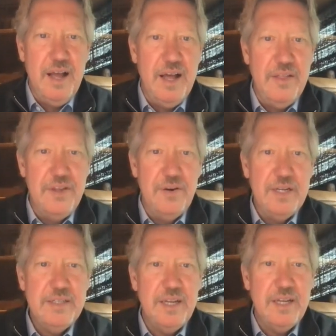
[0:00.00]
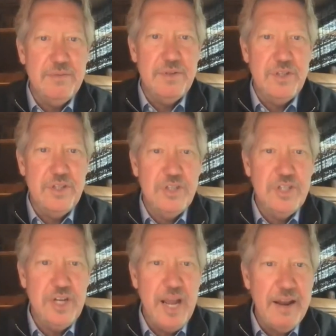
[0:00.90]
Uh, there is a
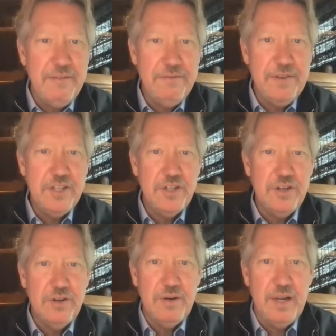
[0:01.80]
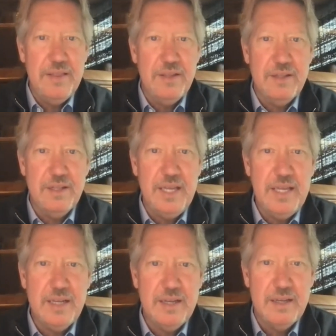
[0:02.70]
chat feature and the
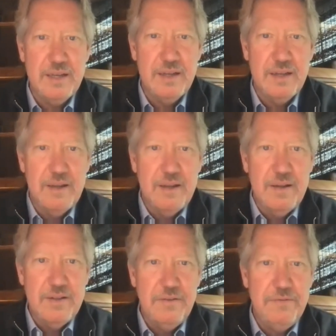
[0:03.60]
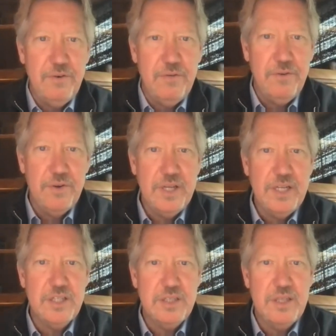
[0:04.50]
link to for, for
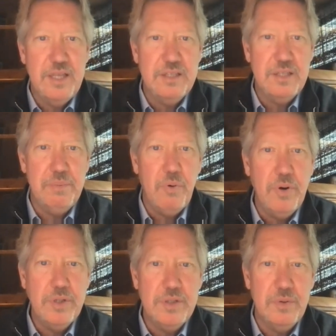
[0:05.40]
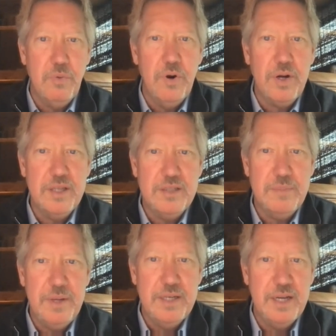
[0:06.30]
link to, that supports the work that's
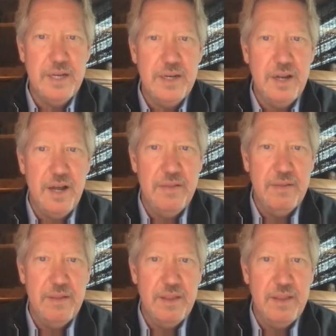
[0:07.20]
being done on